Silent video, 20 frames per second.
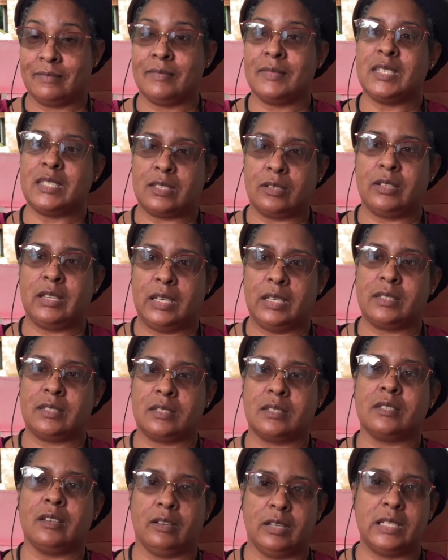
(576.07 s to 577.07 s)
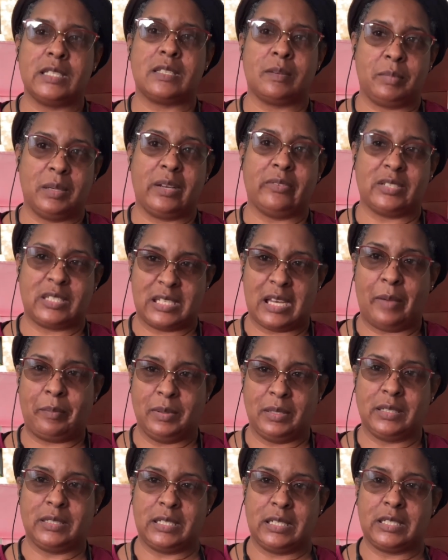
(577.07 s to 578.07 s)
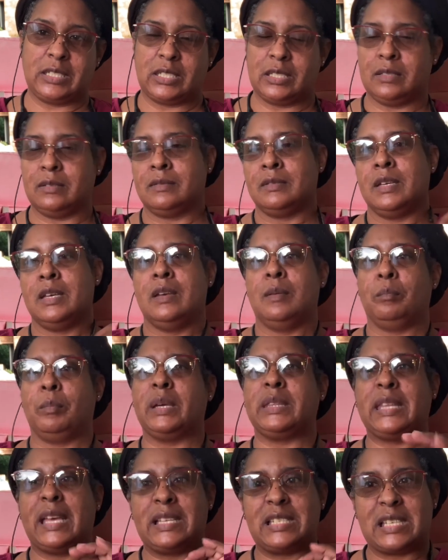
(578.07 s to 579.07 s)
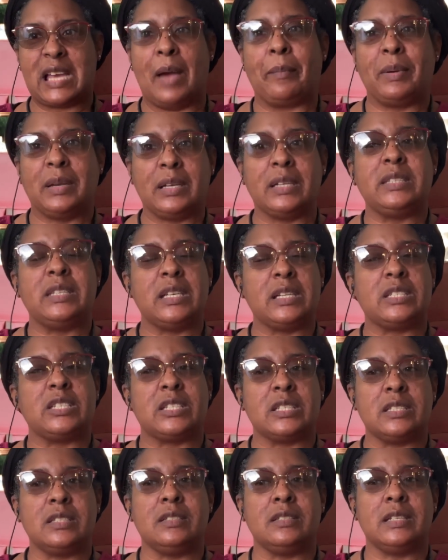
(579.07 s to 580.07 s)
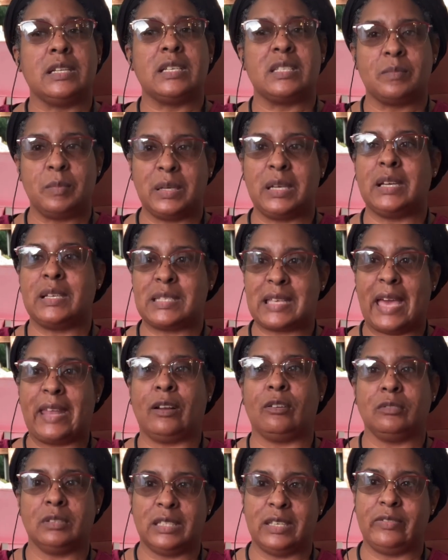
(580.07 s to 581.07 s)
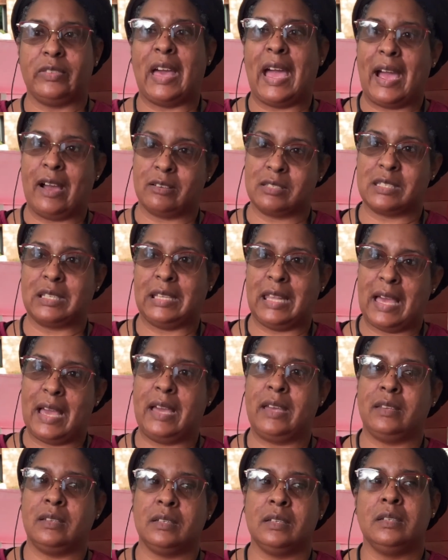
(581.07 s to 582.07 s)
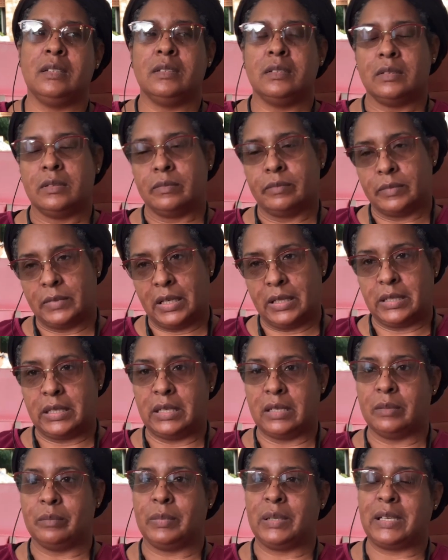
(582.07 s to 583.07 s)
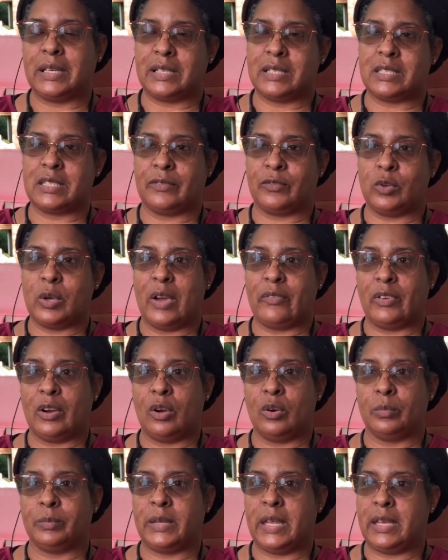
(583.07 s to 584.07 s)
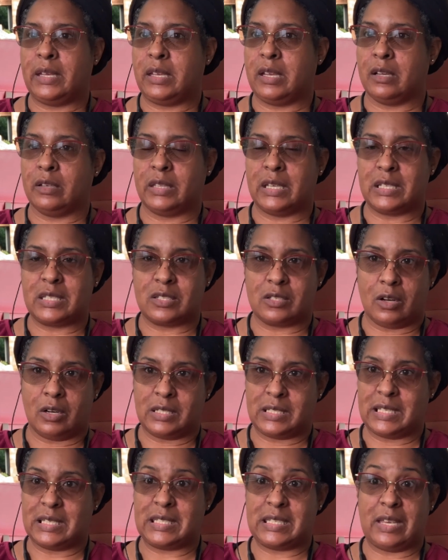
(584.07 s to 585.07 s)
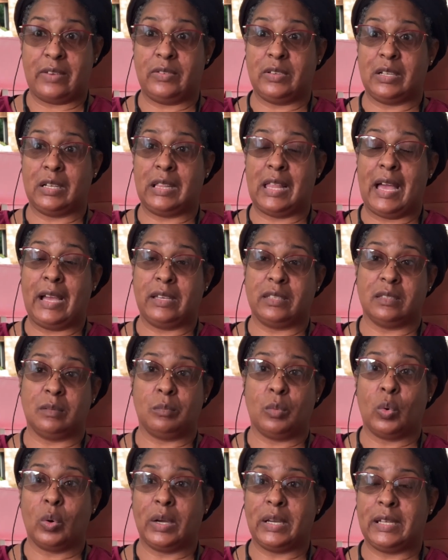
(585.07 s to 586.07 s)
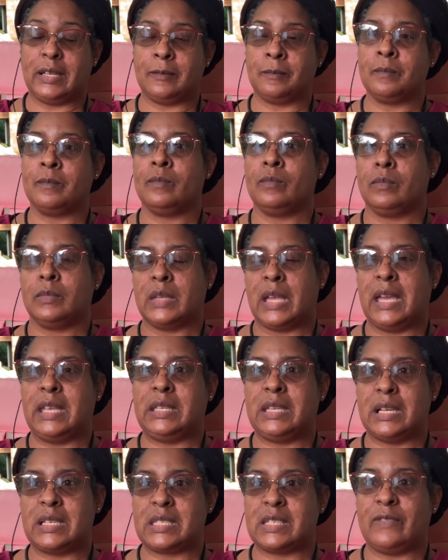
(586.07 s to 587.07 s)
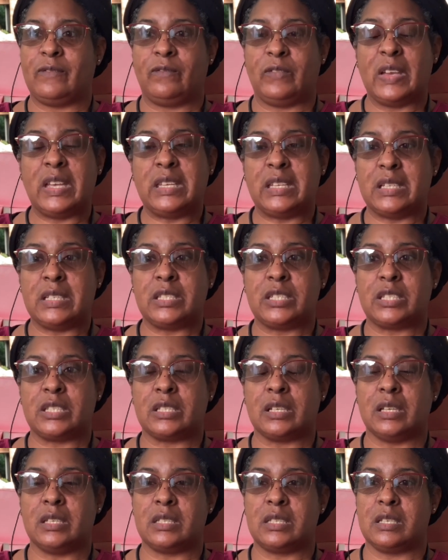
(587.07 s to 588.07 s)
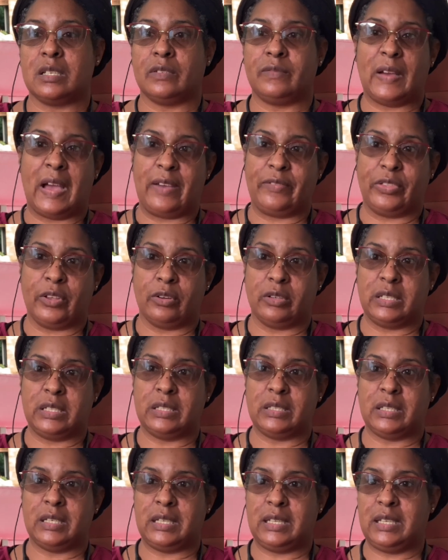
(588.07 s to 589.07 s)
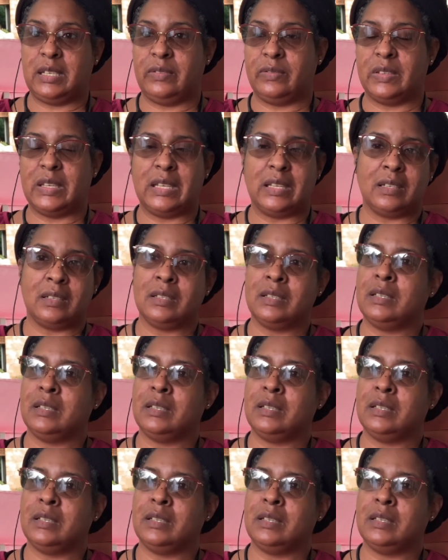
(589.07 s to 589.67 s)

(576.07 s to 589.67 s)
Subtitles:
So yes, there is a bit of a shopping addiction. But that shopping addiction is because I don't leave the house a lot. Again, because if you have a home daycare that starts at 7 o'clock in the morning and doesn't finish until 5:30 in the evening,